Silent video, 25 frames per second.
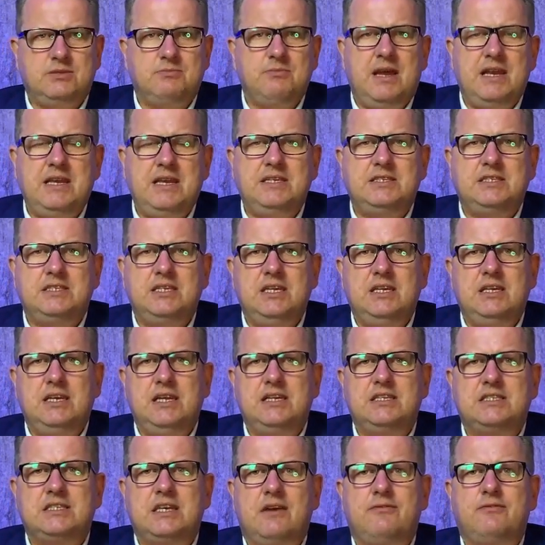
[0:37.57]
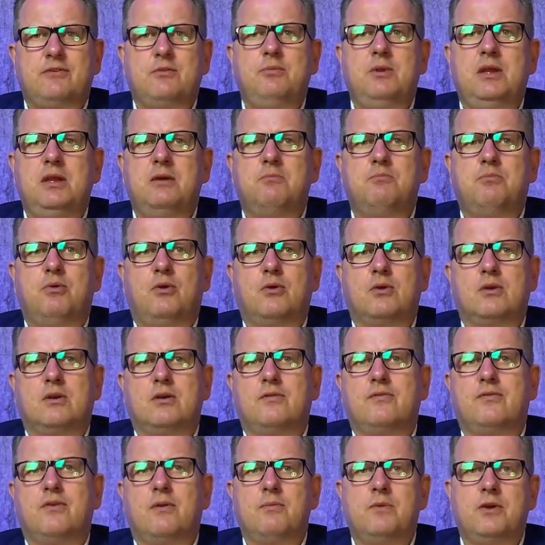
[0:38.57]
many seedlings have to be
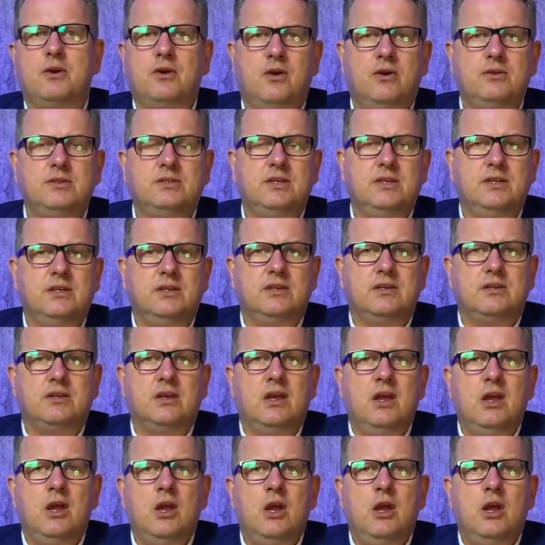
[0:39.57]
imported from the continent,